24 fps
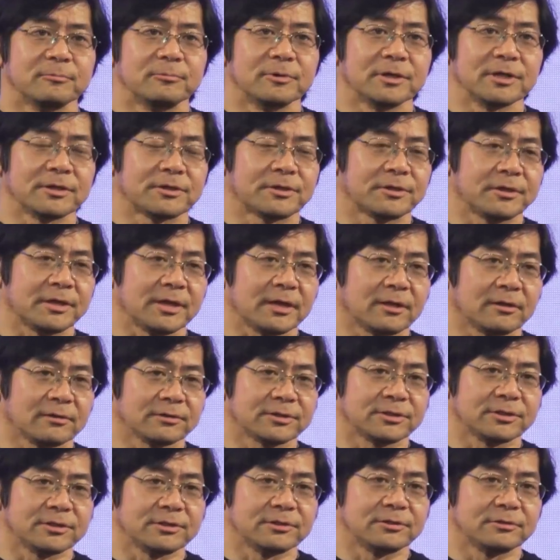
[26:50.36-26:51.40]
with the
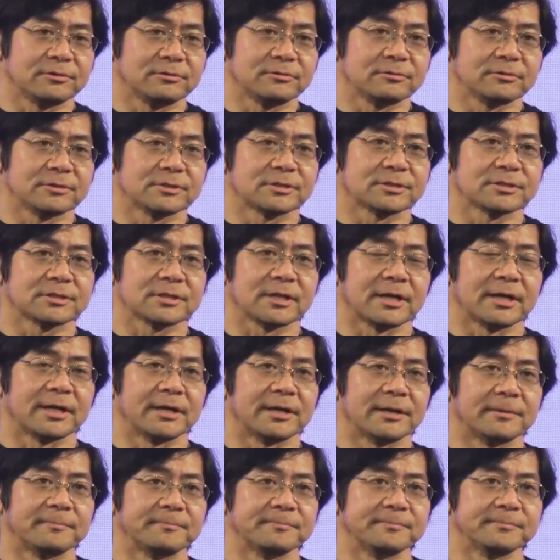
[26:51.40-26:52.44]
L2s
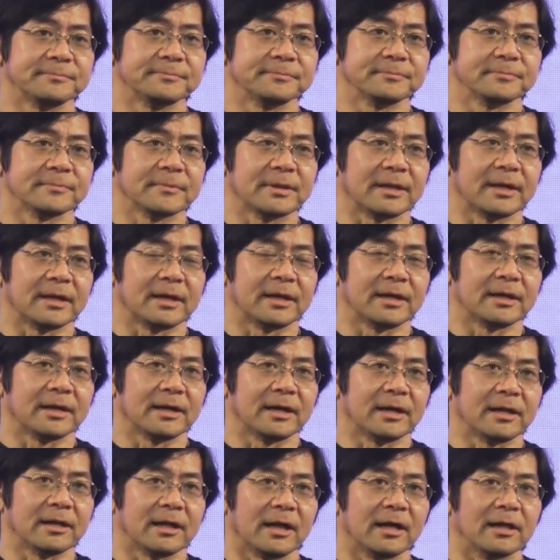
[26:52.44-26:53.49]

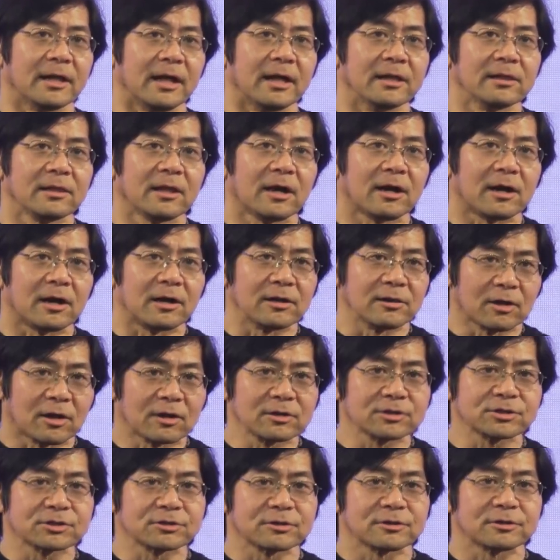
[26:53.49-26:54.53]
a
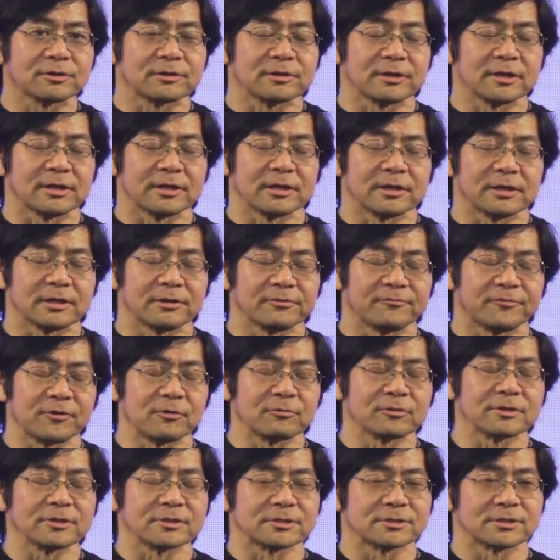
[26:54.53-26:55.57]
larger
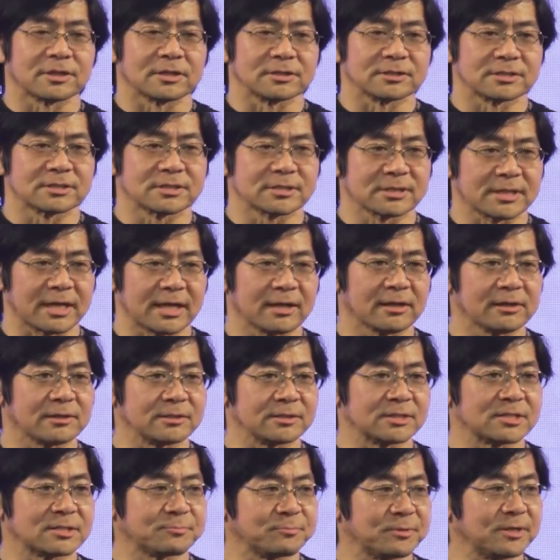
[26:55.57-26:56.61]
focus on scale
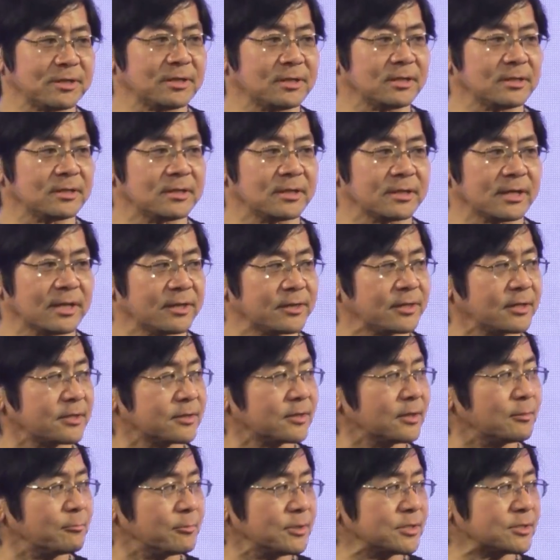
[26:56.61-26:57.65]
and speed than I think
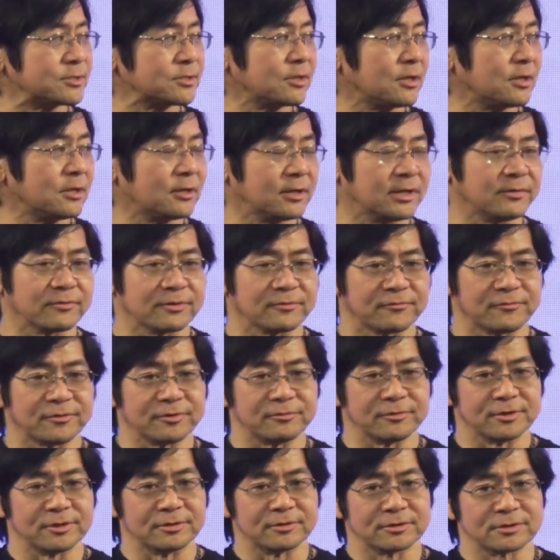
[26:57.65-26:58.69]
that we saw even a
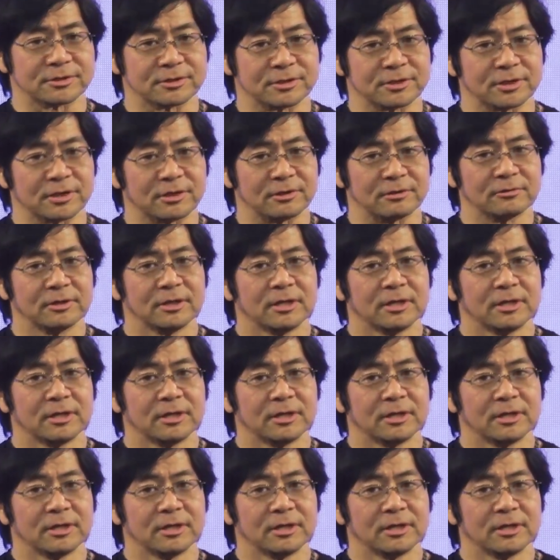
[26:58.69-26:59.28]
few years ago.